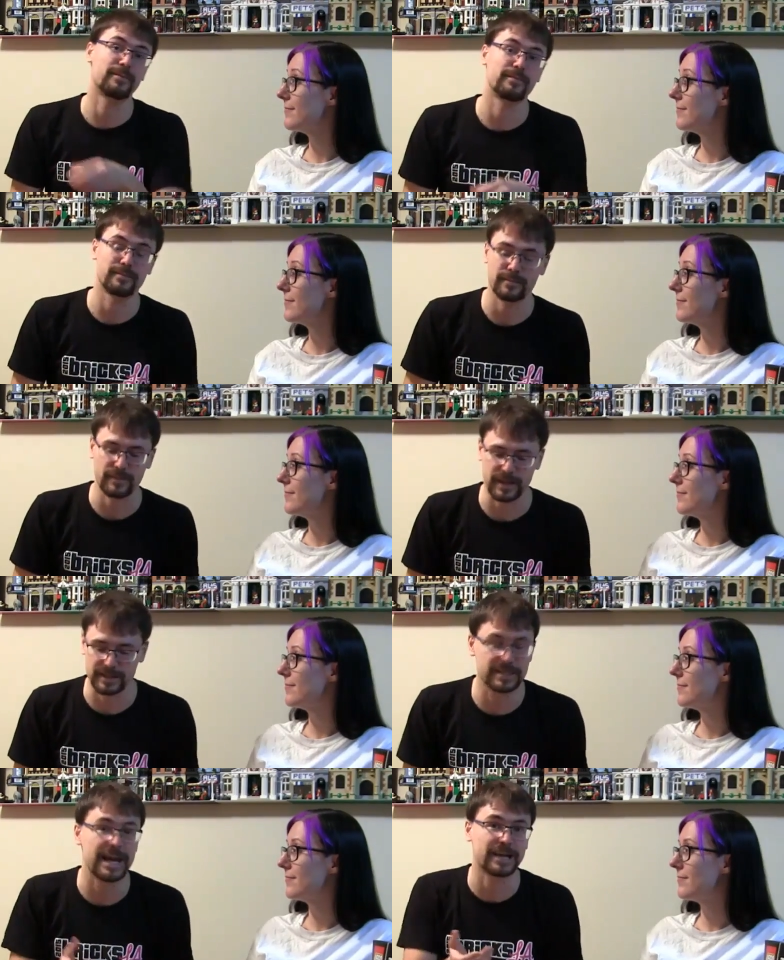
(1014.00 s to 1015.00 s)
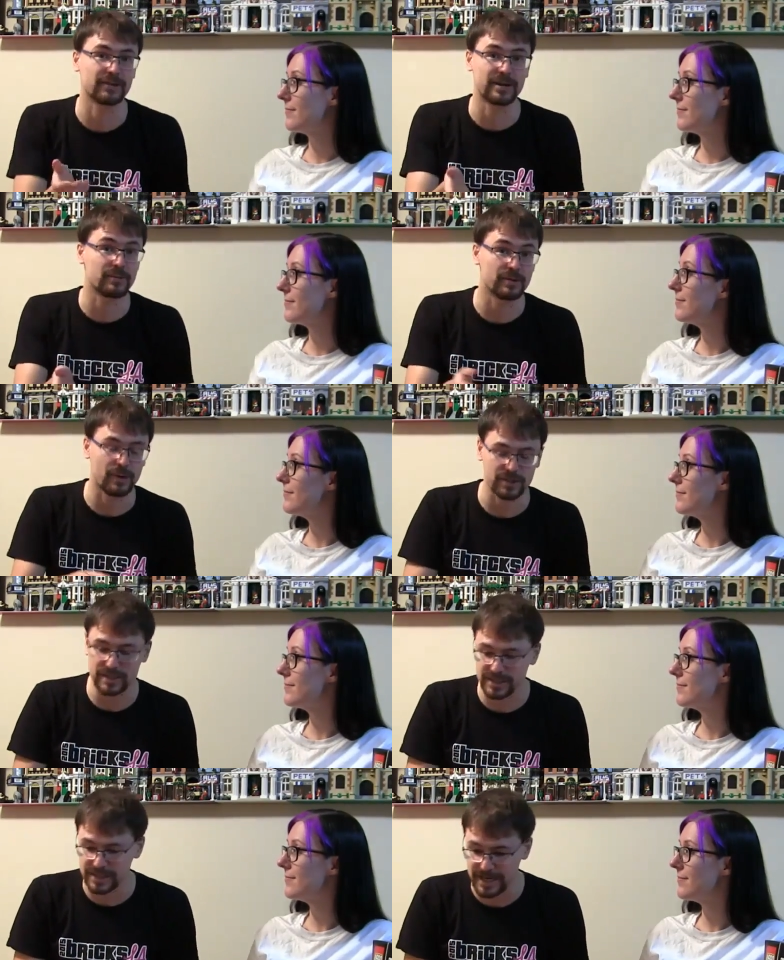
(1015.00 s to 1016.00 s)
Speaker 1: from like Seattle, anywhere in
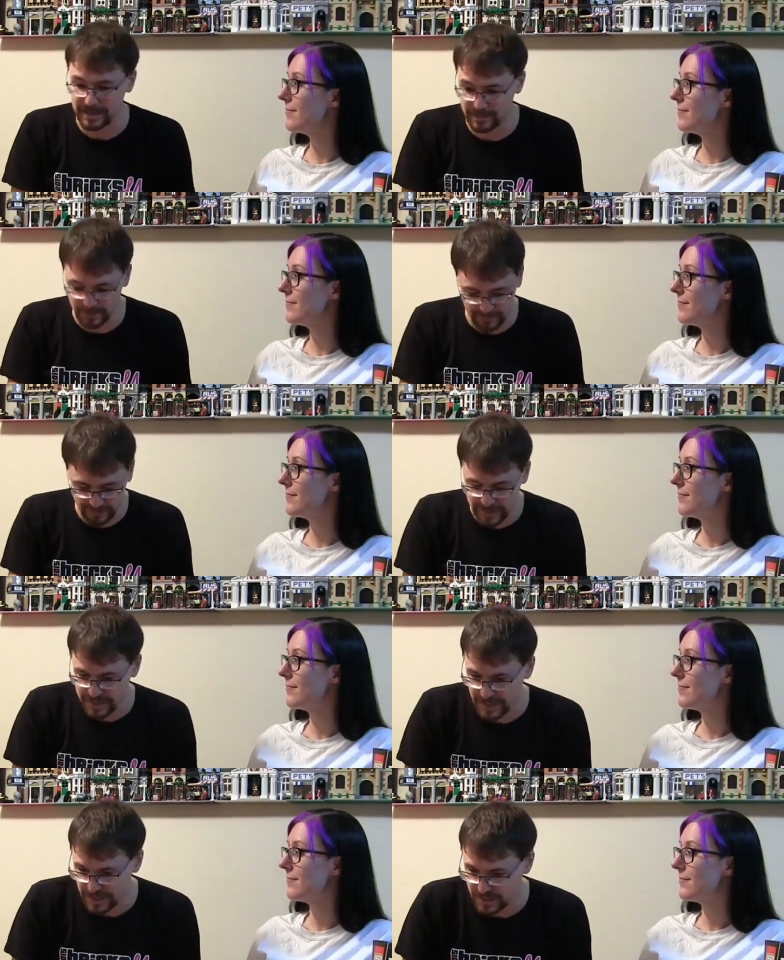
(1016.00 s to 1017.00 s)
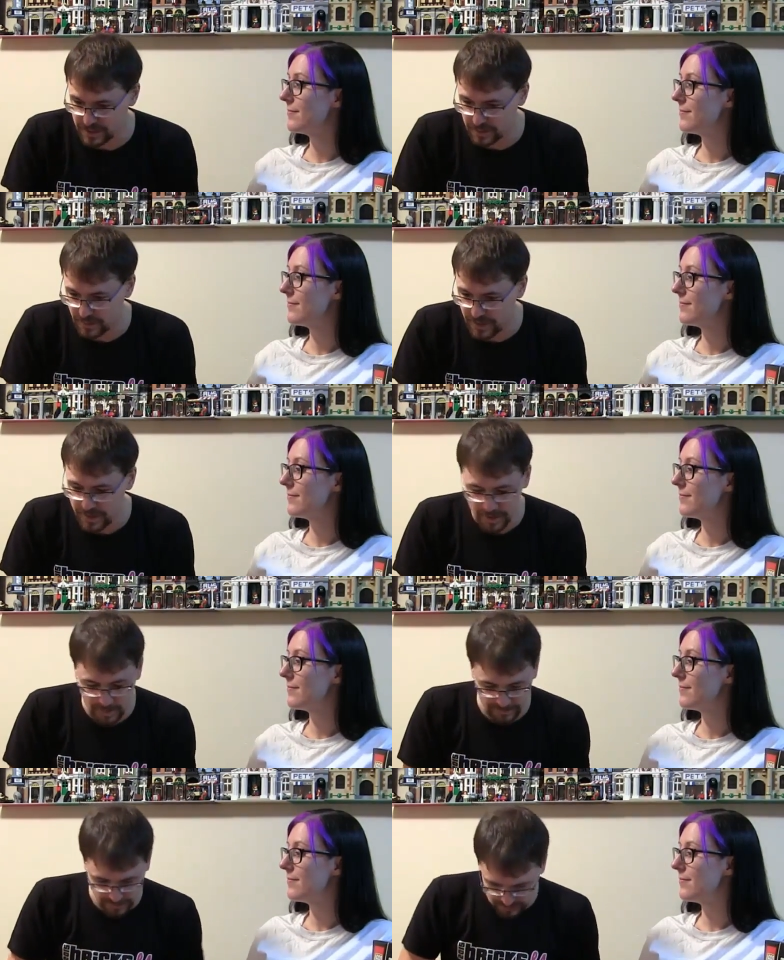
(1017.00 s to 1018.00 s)
Washington State. It's very, very easy to get to. We
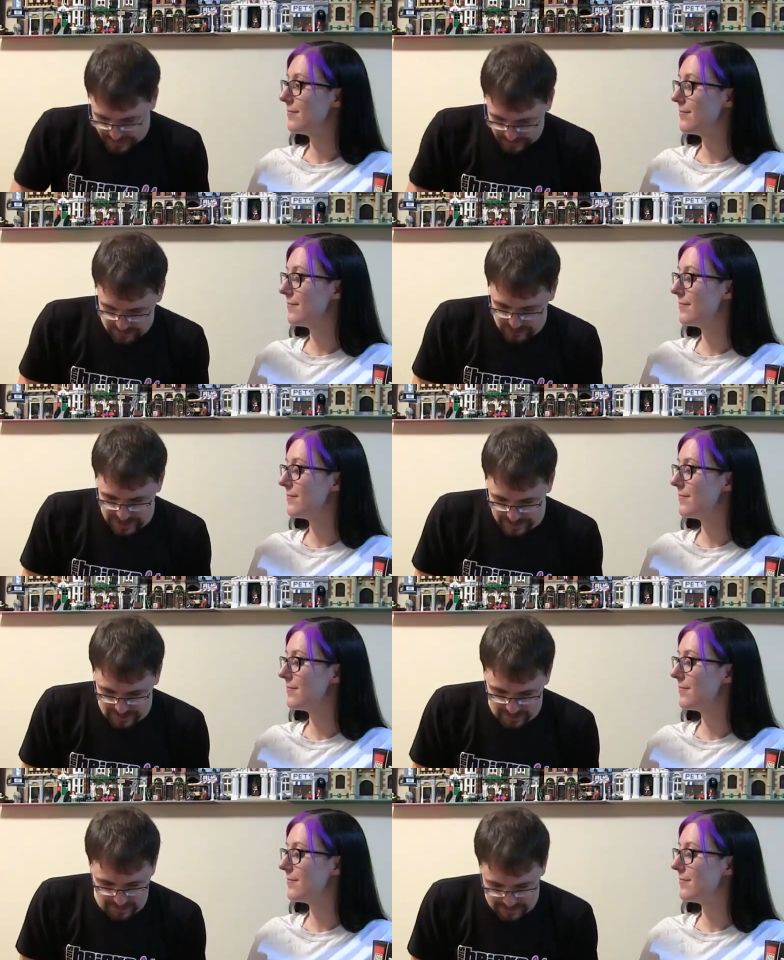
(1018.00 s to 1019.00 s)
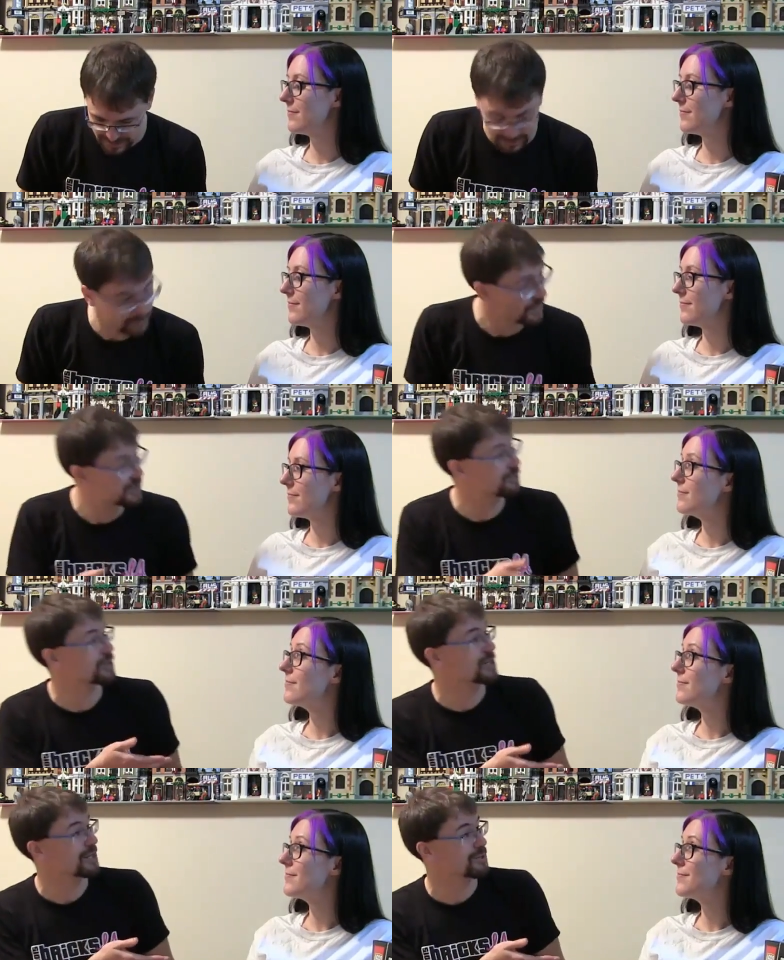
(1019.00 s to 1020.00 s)
have a great room rate at the hotel. In fact, you were
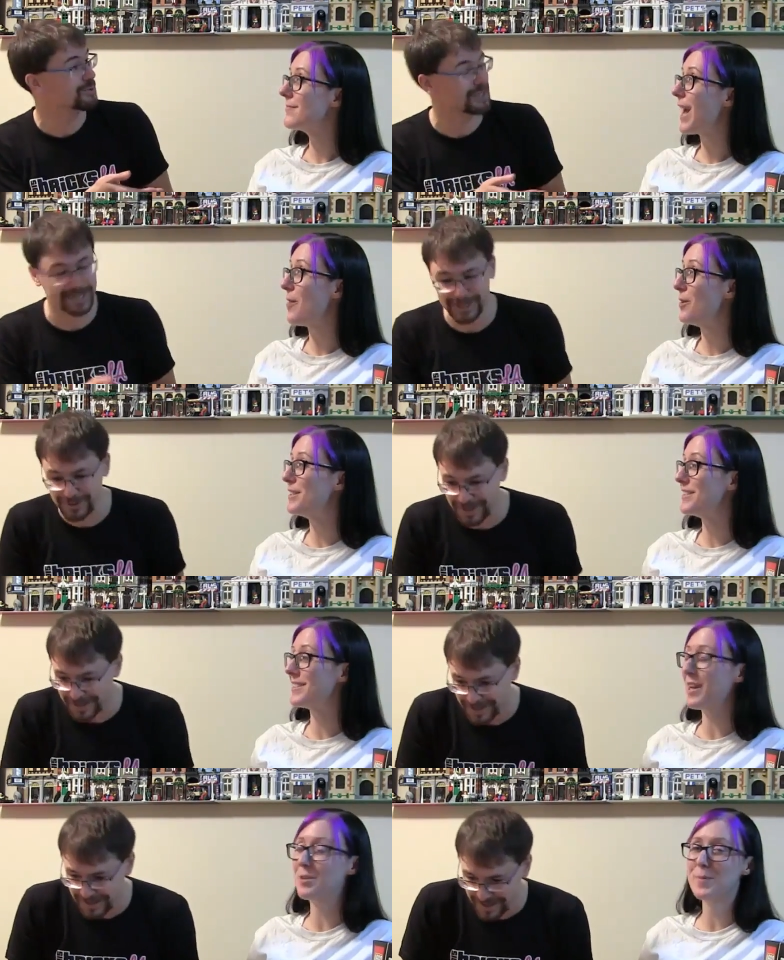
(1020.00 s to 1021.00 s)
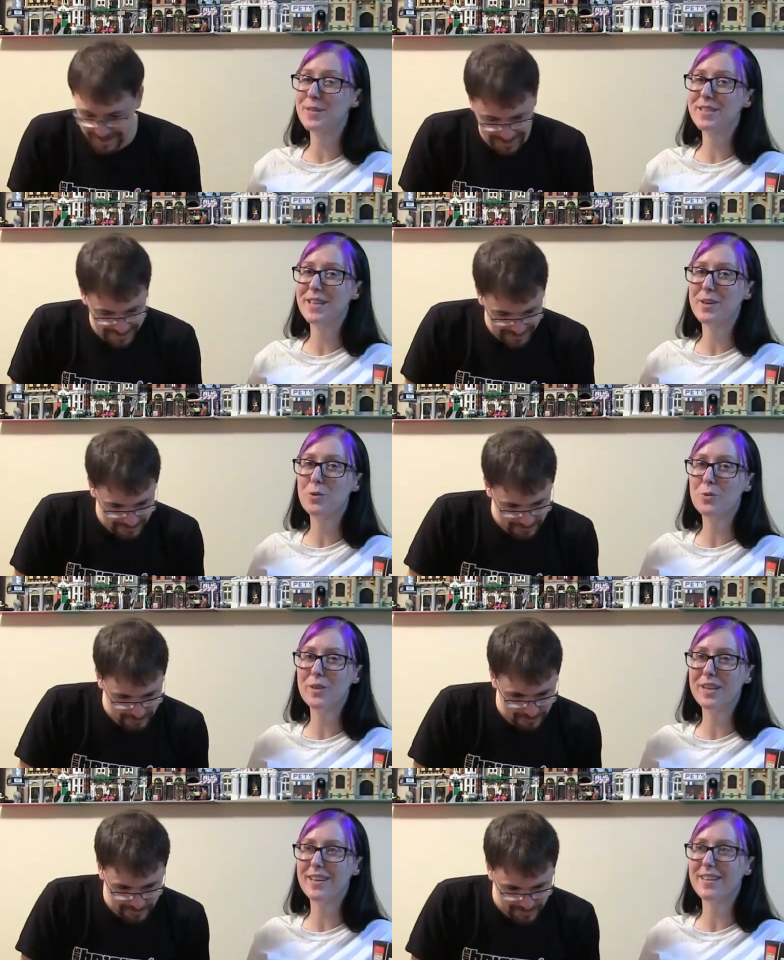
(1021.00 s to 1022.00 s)
actually at
Speaker 2: the hotel I yesterday. Was. I was about to say the cool
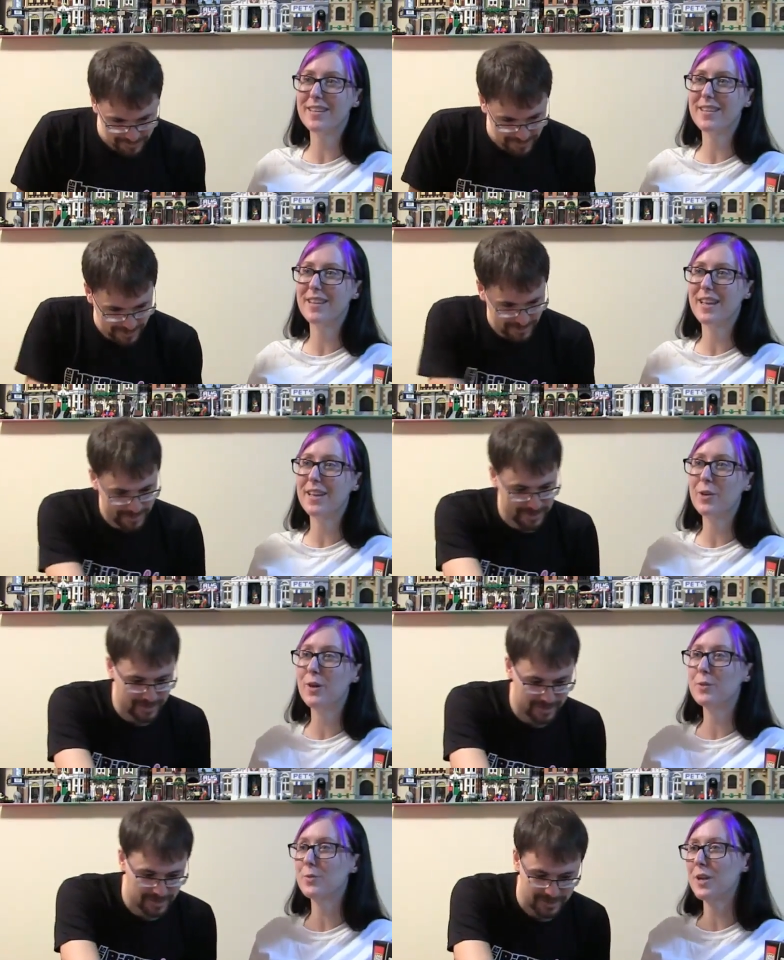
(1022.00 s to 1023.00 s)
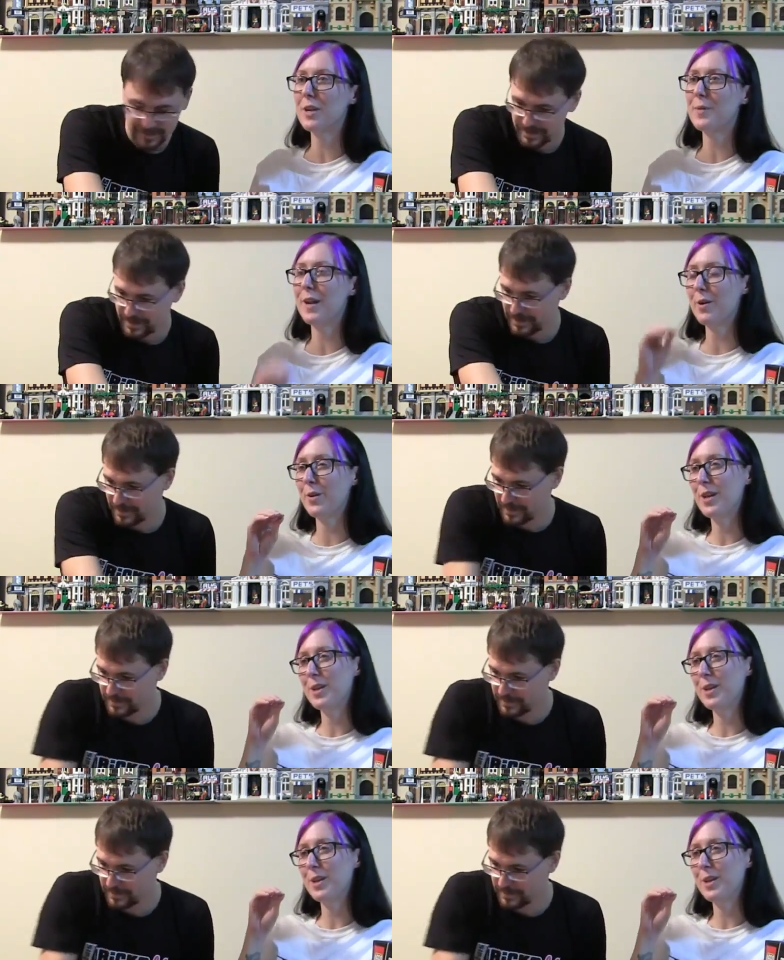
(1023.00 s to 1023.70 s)
thing, like you guys were talking about how